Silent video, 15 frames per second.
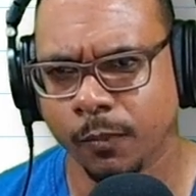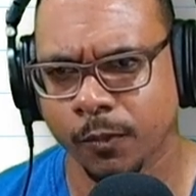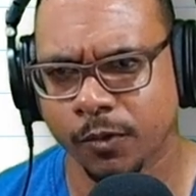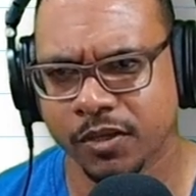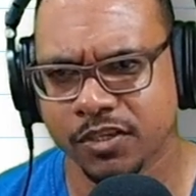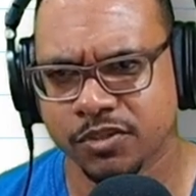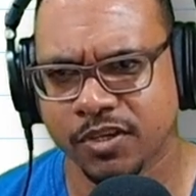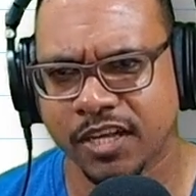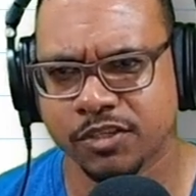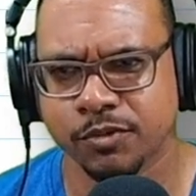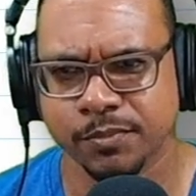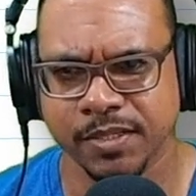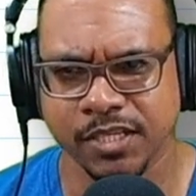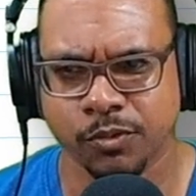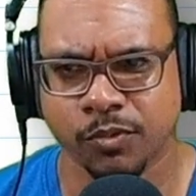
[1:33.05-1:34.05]
Okay, so that will
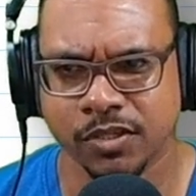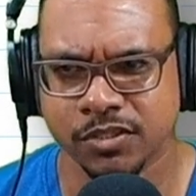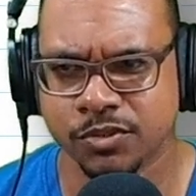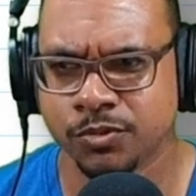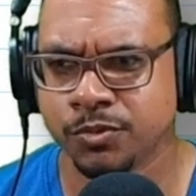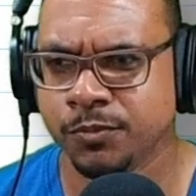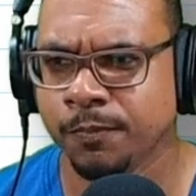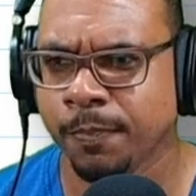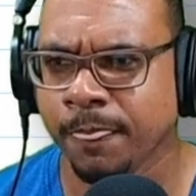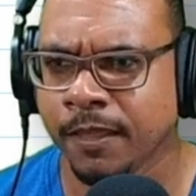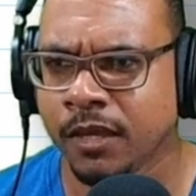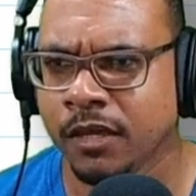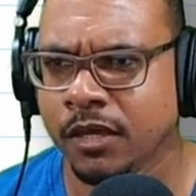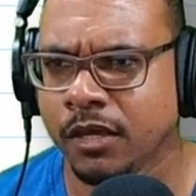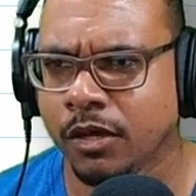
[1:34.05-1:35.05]
be equal to,
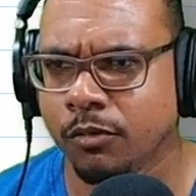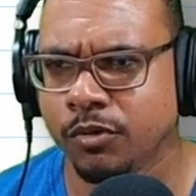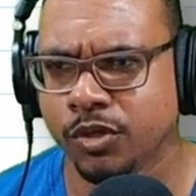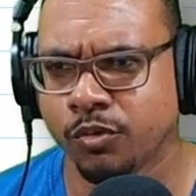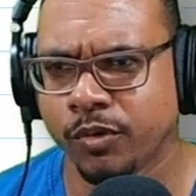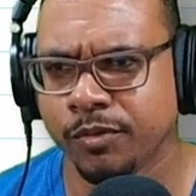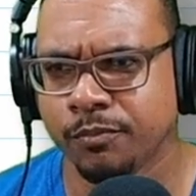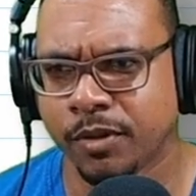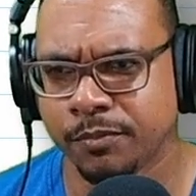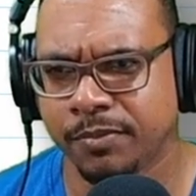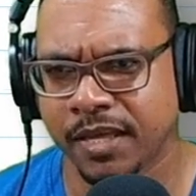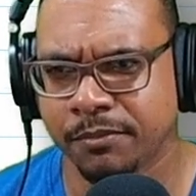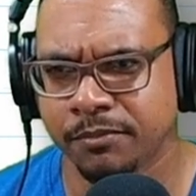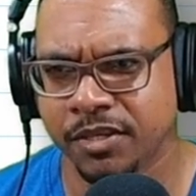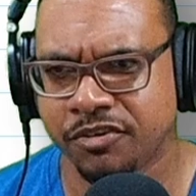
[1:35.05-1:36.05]
we know when we
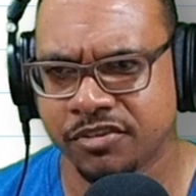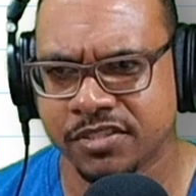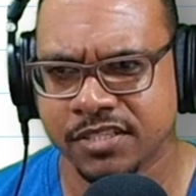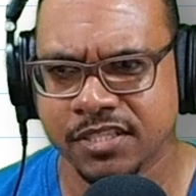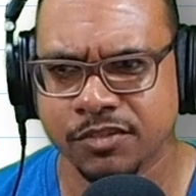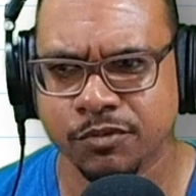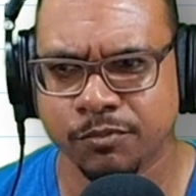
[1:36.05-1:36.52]
multiply matrices,